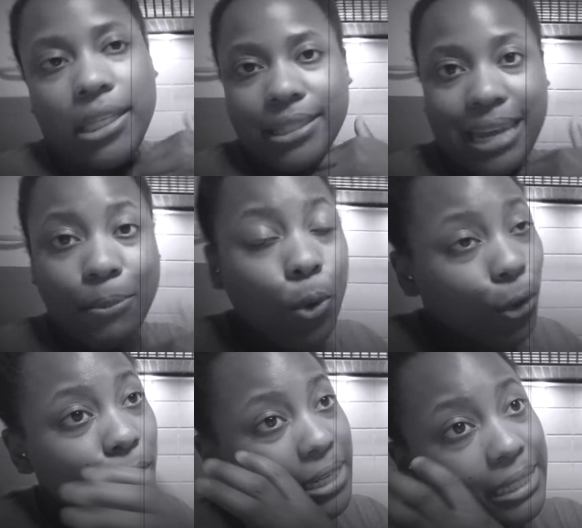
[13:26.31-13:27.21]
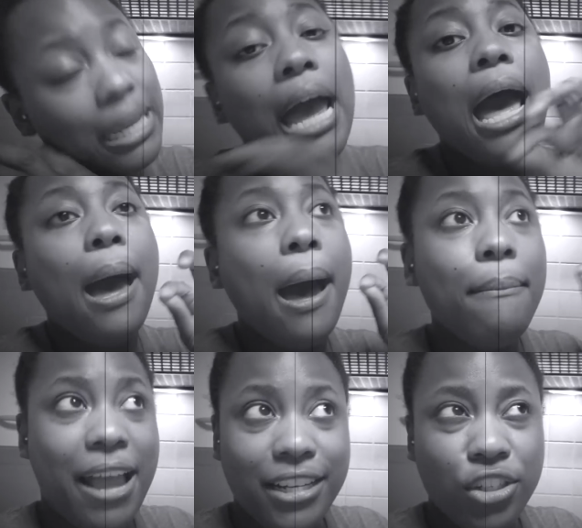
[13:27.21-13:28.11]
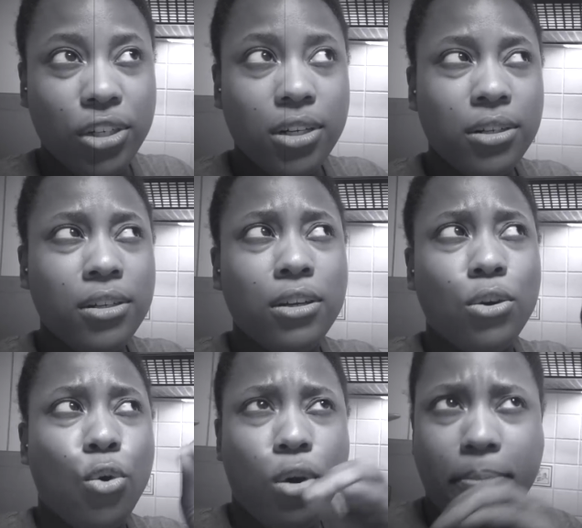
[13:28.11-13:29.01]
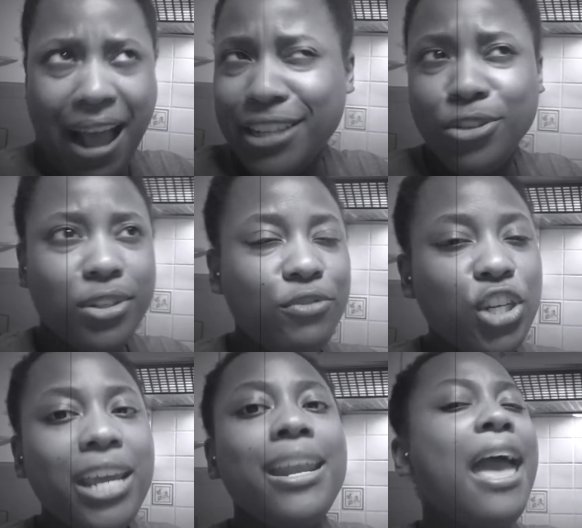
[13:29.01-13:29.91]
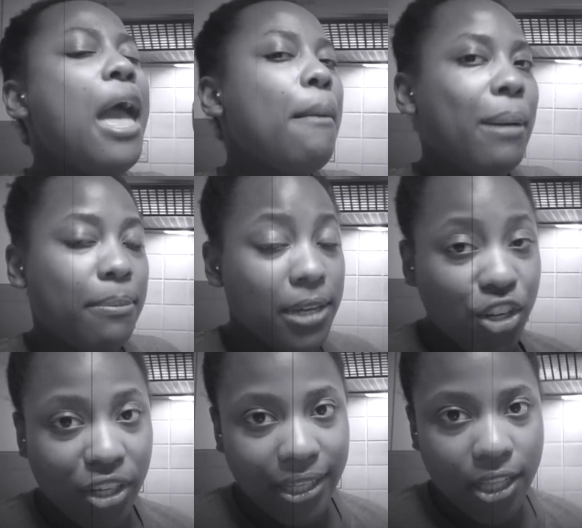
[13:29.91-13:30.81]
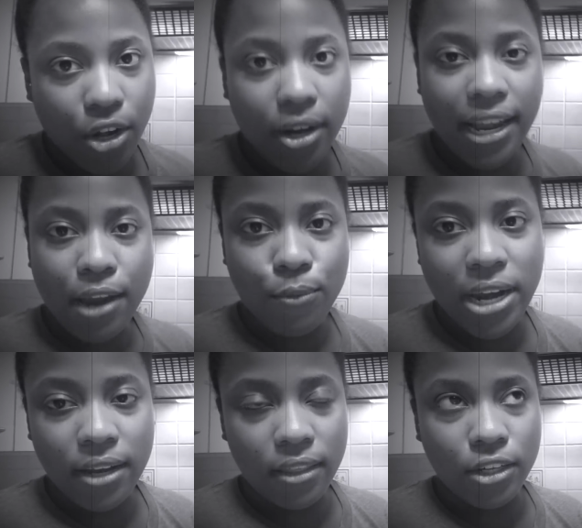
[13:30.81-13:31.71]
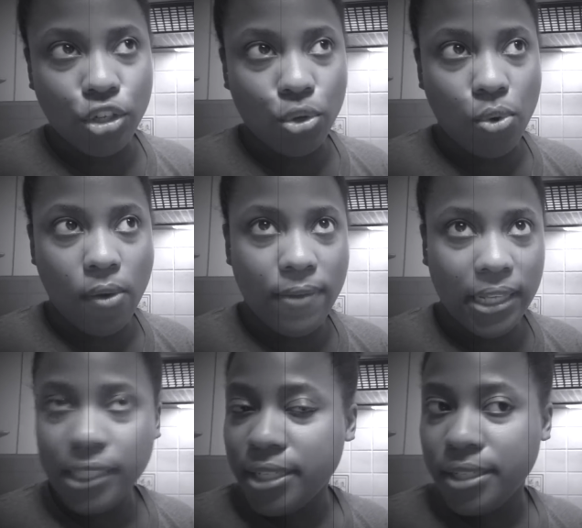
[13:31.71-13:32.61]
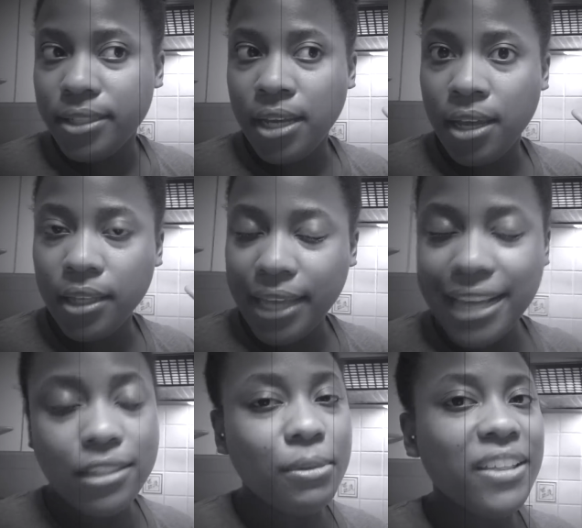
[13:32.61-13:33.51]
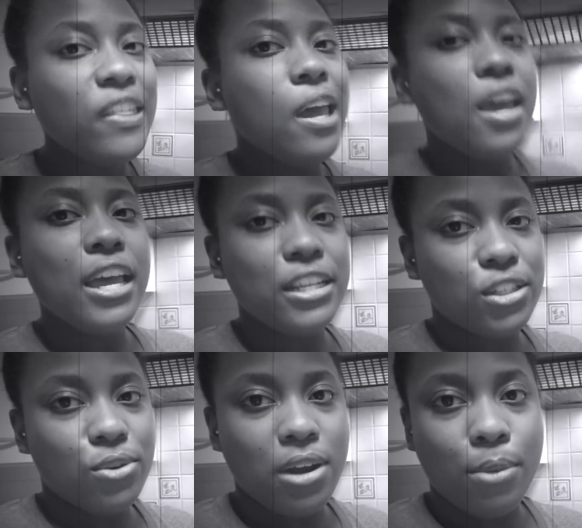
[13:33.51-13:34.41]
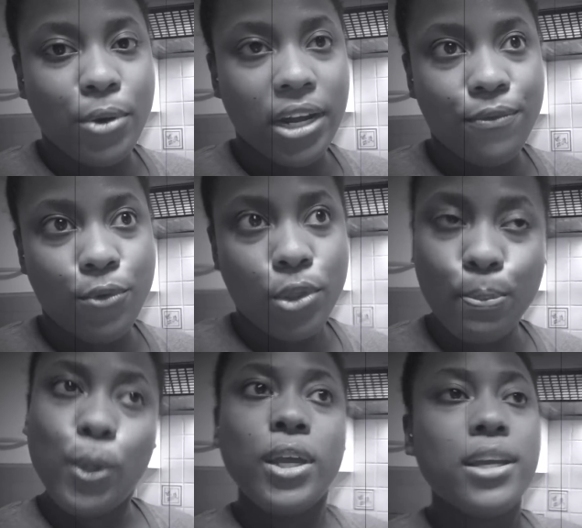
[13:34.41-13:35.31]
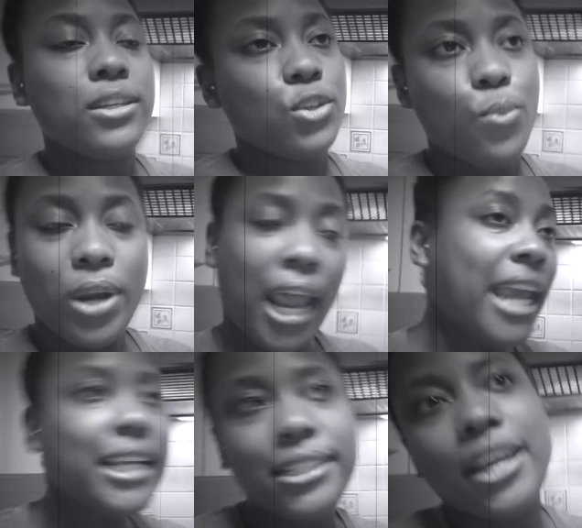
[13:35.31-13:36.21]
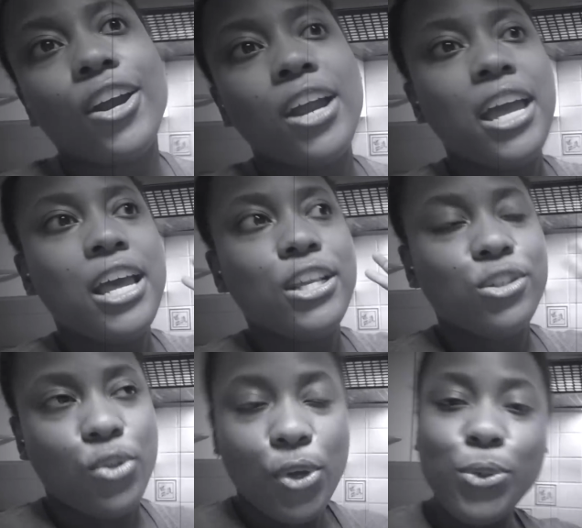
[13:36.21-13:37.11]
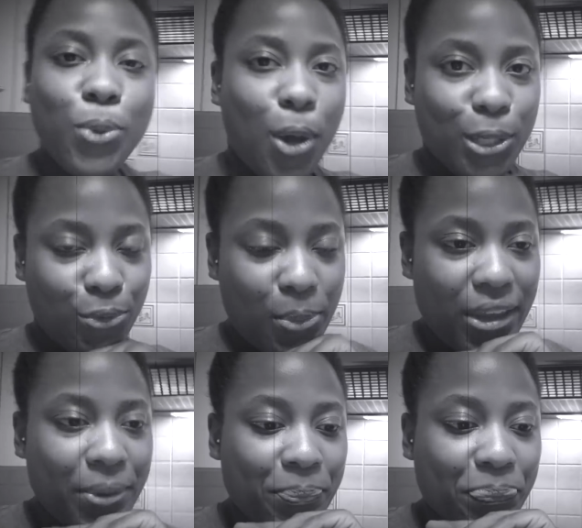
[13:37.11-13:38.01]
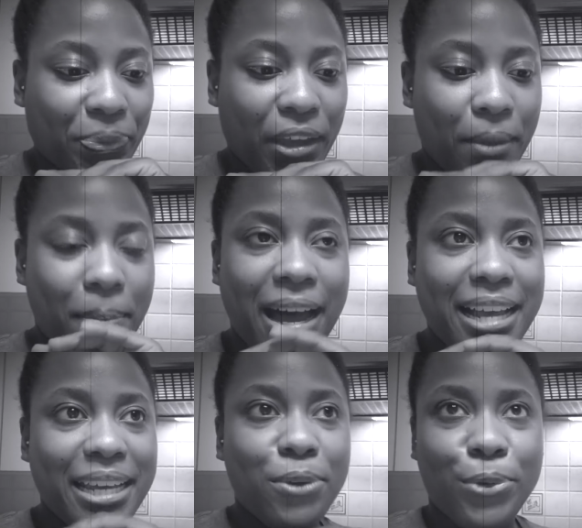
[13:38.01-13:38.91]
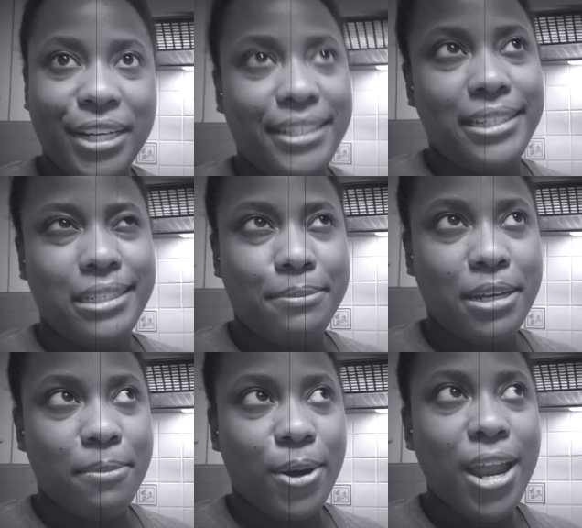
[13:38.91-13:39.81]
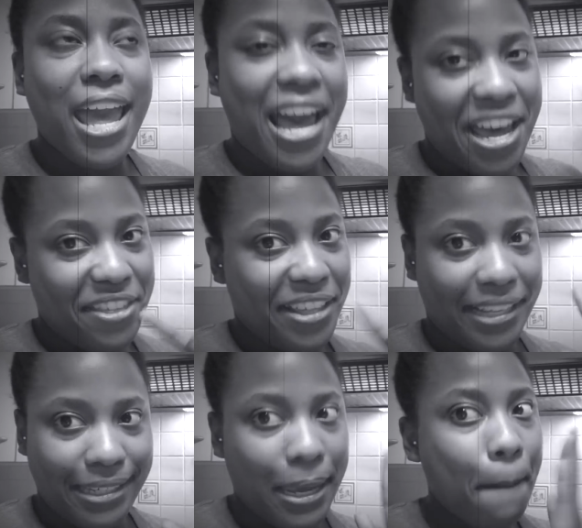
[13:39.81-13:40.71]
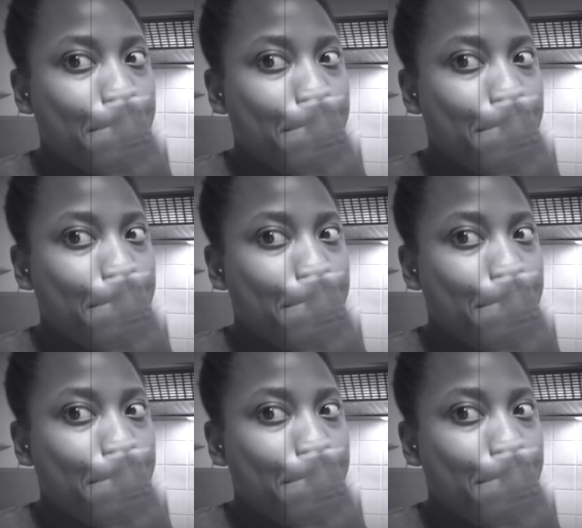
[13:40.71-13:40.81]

same order is A Master or Master of Gin by P. Jelly Clark. I read the two novellas last month and so now I'm ready for the book. So when that gets here, so those will also be my reads in September. I think that's it.